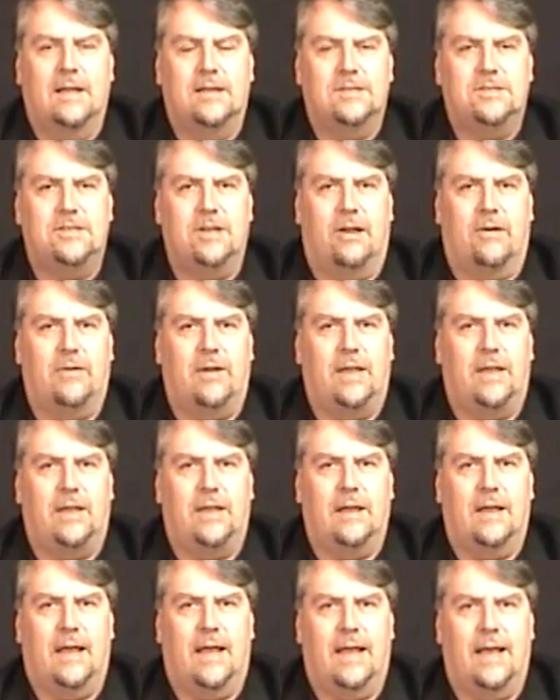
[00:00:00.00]

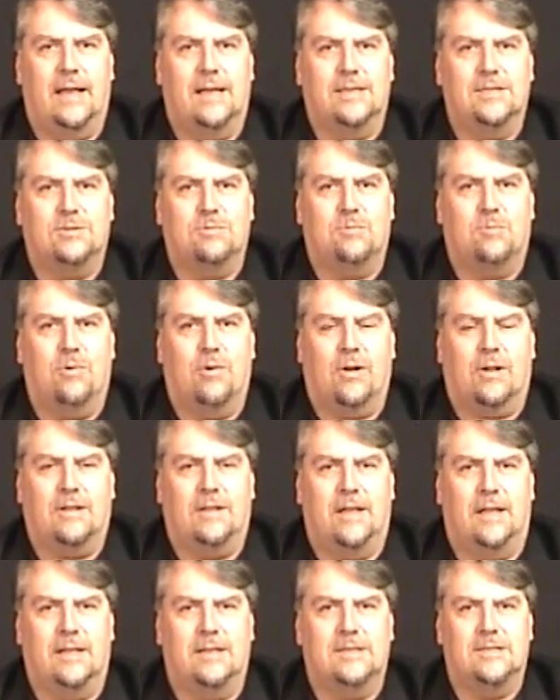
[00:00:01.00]
Jerry has worked
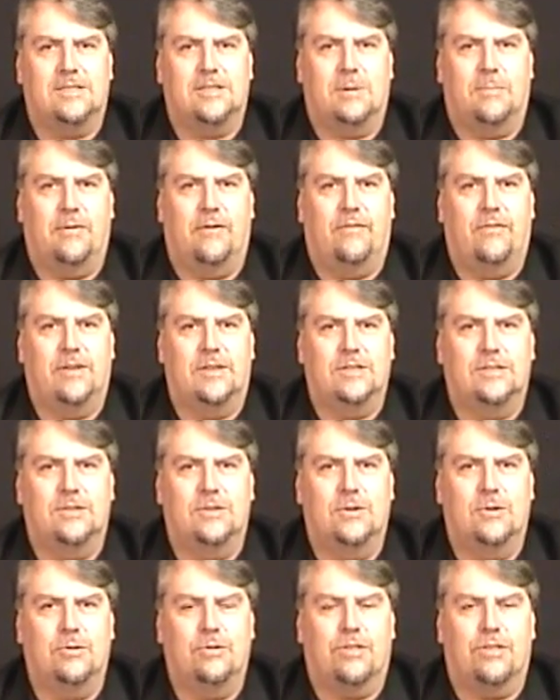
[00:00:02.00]
in some of his
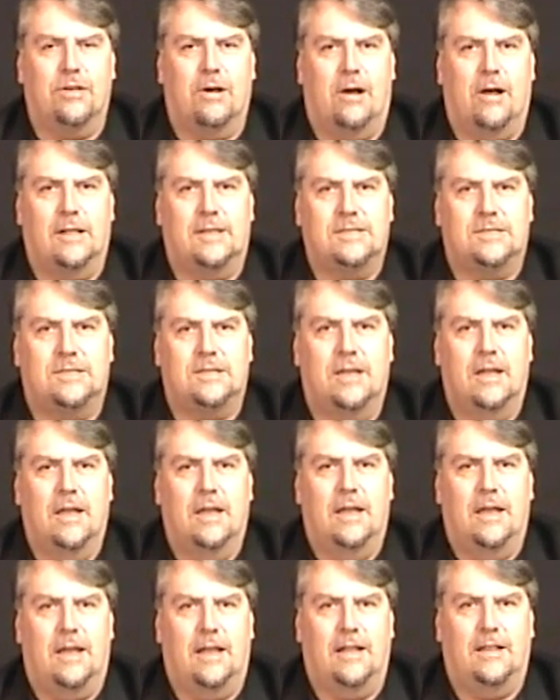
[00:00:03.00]
new thoughts
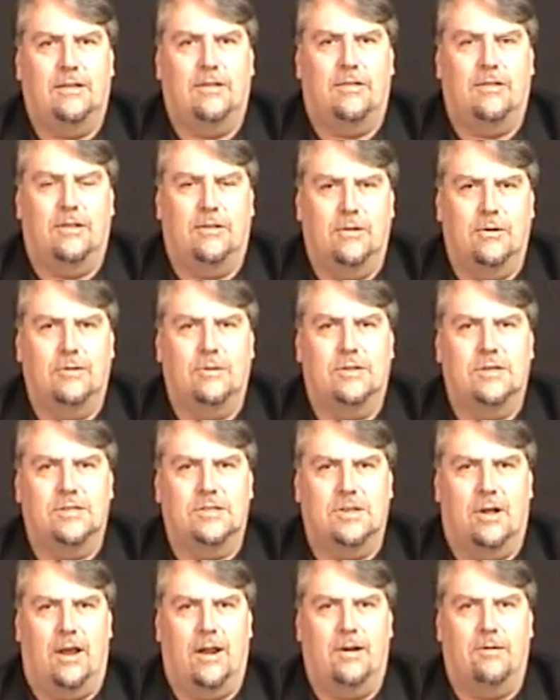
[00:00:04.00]
into the new
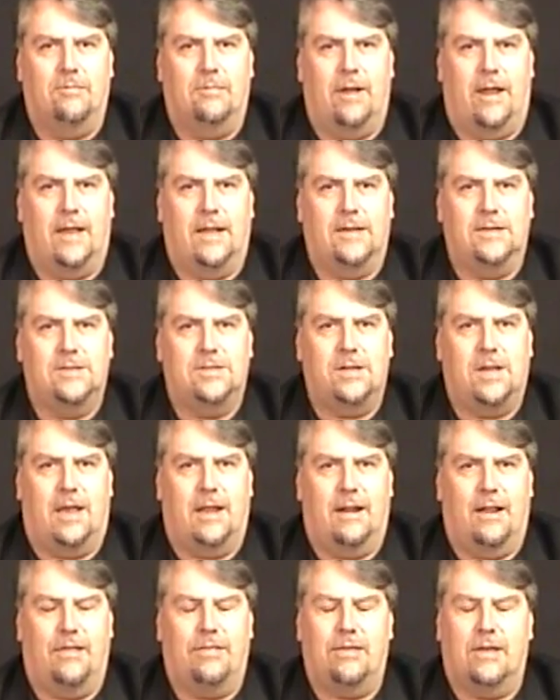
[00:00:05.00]
designer range,
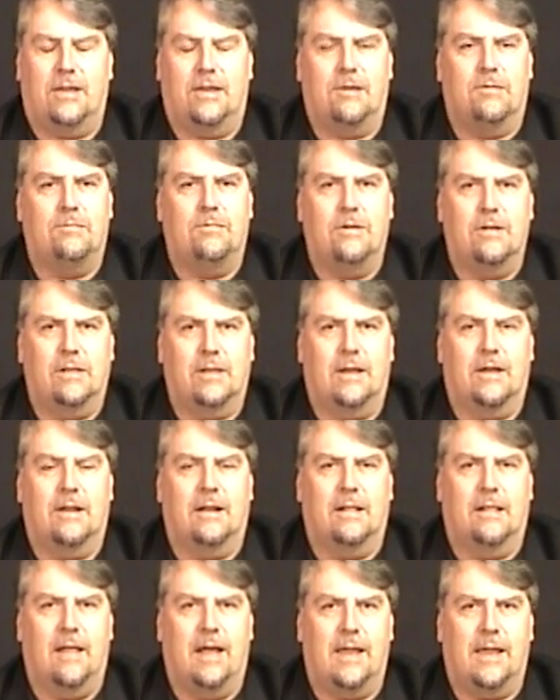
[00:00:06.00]
and I think you're really going
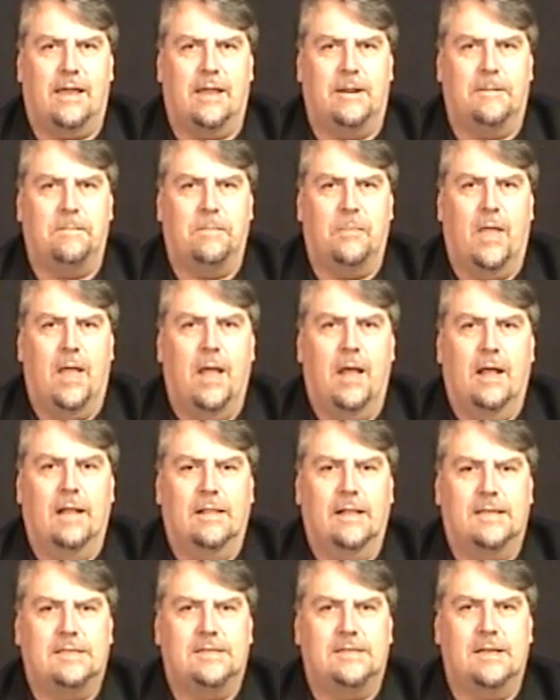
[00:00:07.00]
to like it.
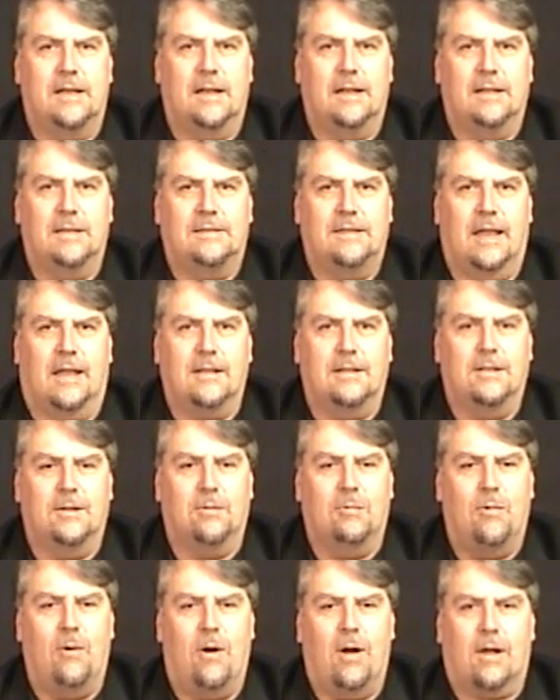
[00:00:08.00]
Let's take a
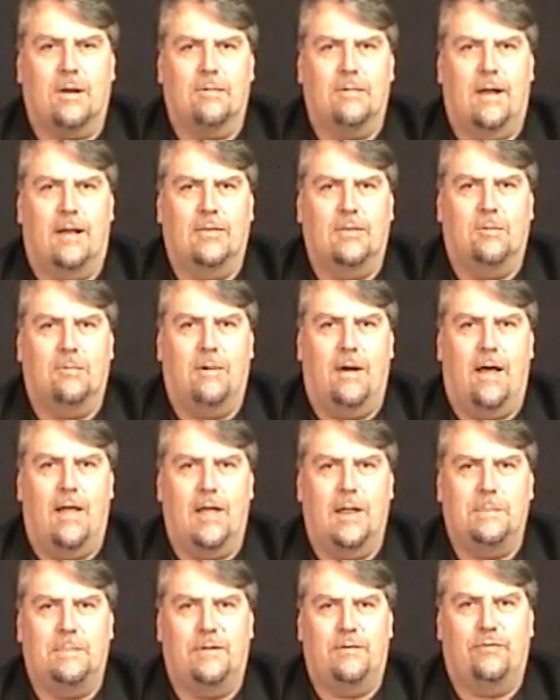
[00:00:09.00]
little walk around the
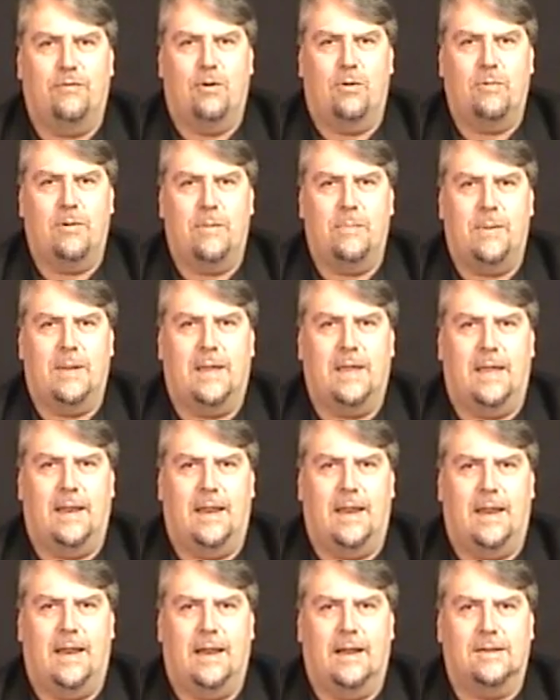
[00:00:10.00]
wallet before we begin,
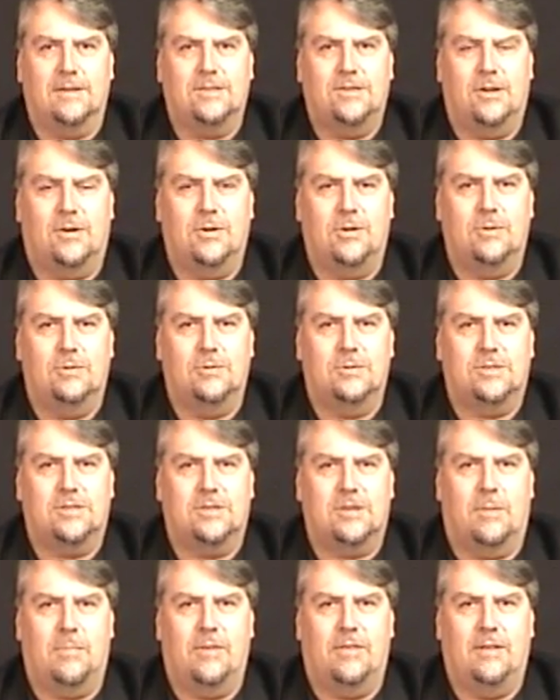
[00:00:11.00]
and I'll show you
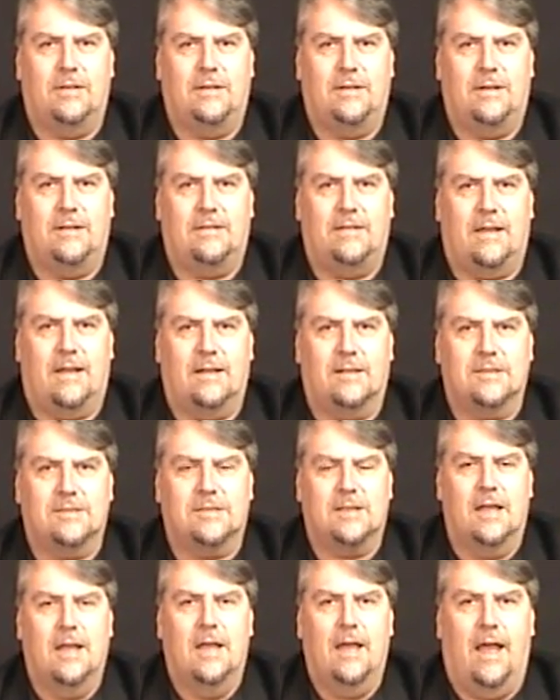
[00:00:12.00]
some of the
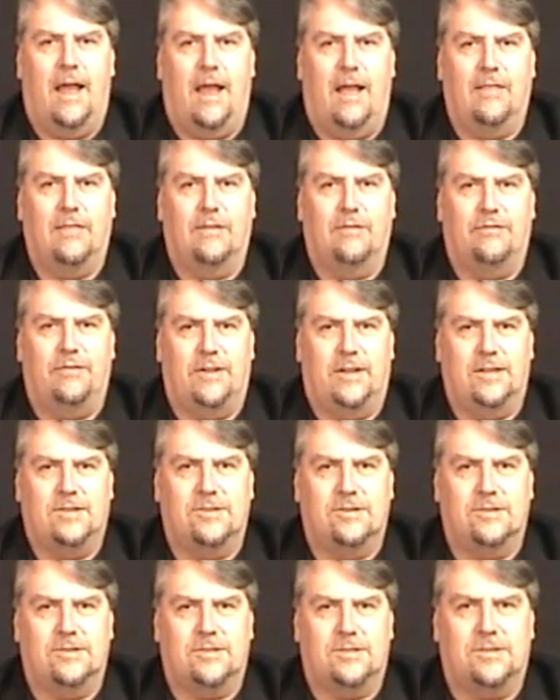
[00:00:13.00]
details and the
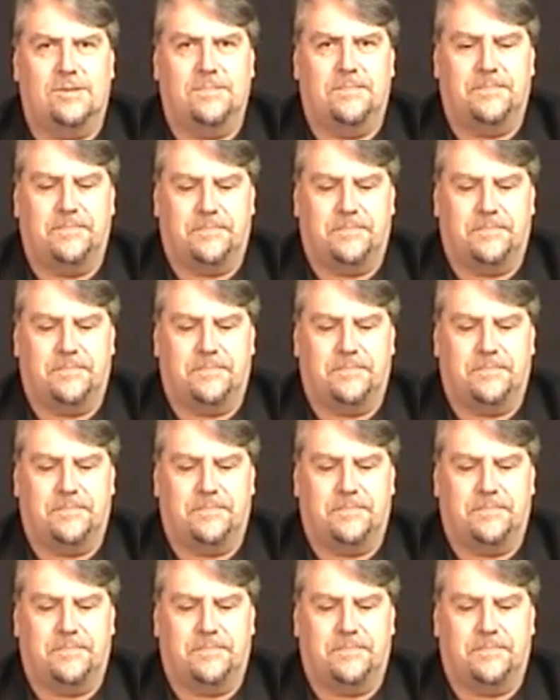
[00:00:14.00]
features.